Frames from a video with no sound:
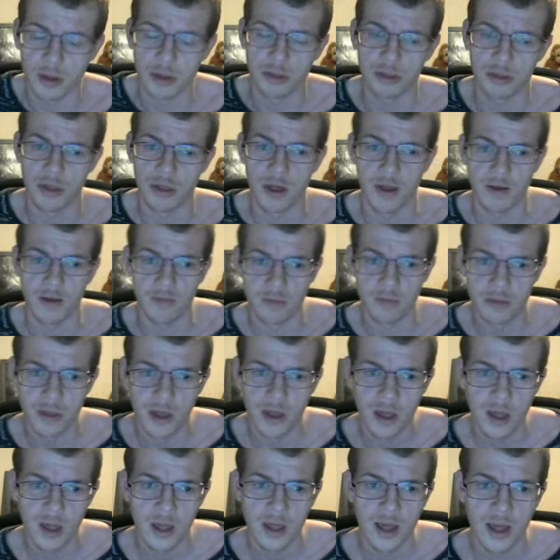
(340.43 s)
saves,
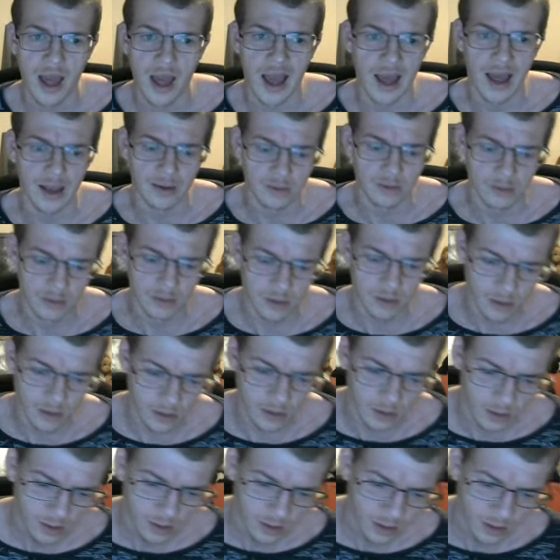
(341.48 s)

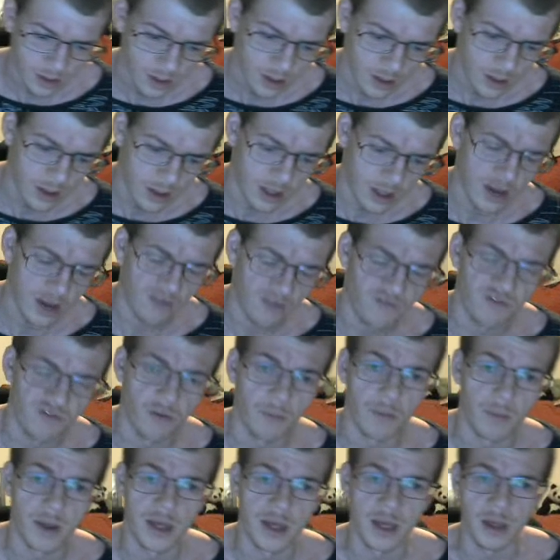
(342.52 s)
and he, for
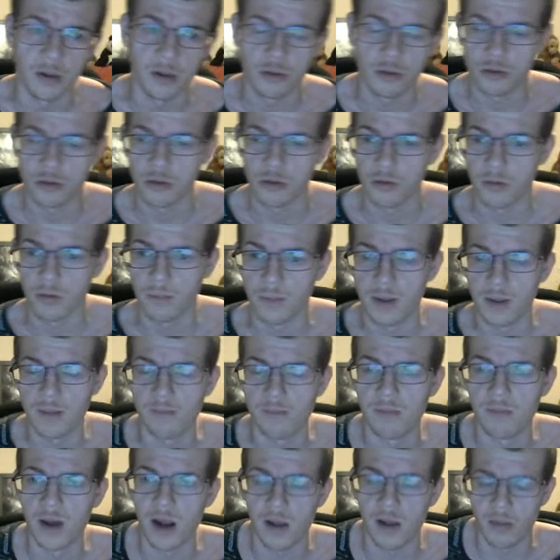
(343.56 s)
me, should have been
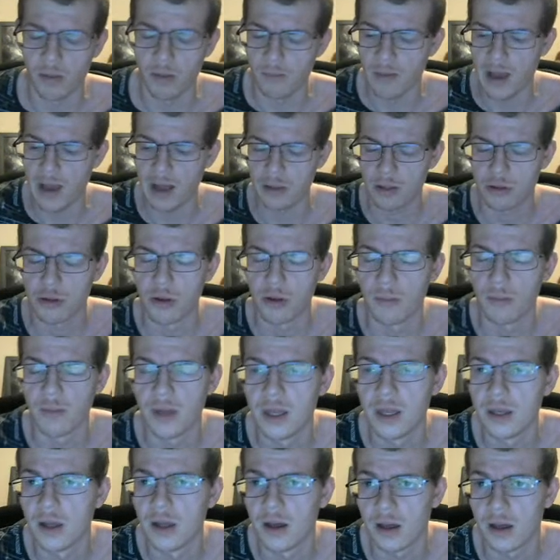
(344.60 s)
man of the match. I
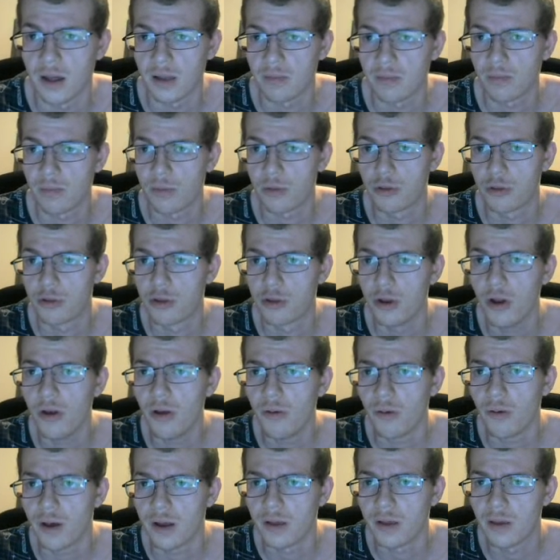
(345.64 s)
mean, I
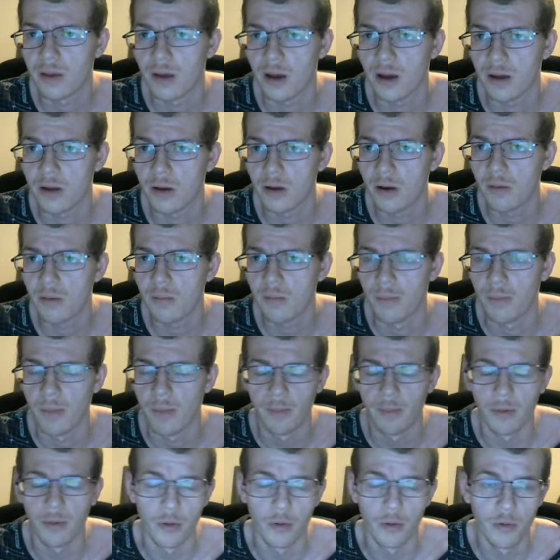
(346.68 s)
can't
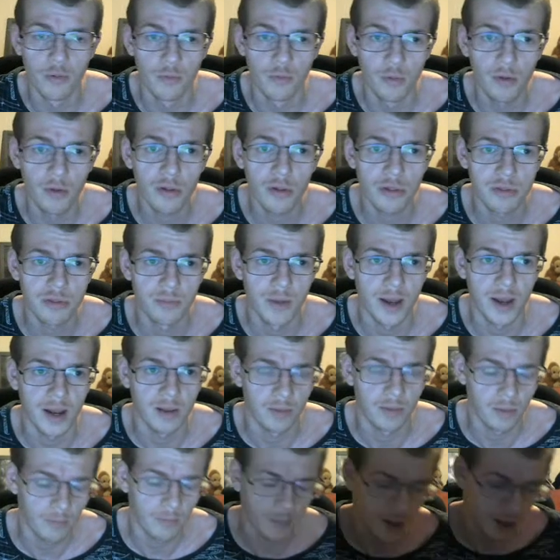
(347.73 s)
remember who was man of
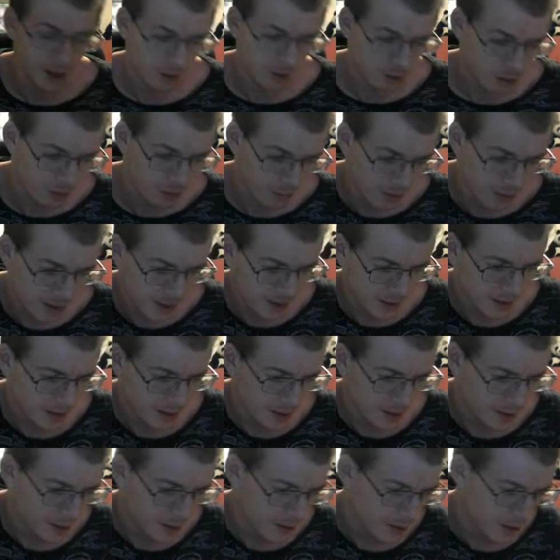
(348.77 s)
the match. I mean,
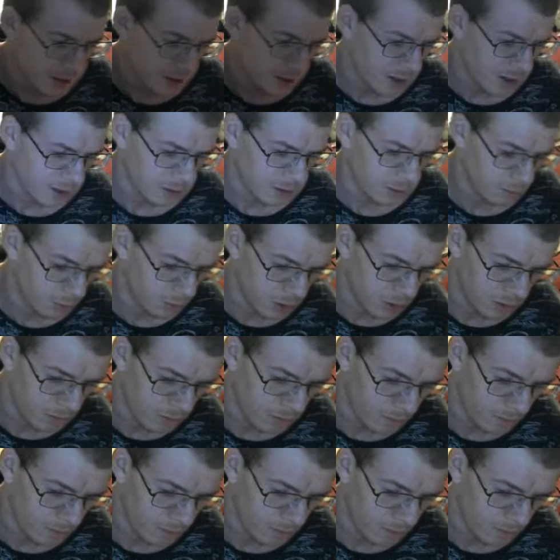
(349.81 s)
I don't even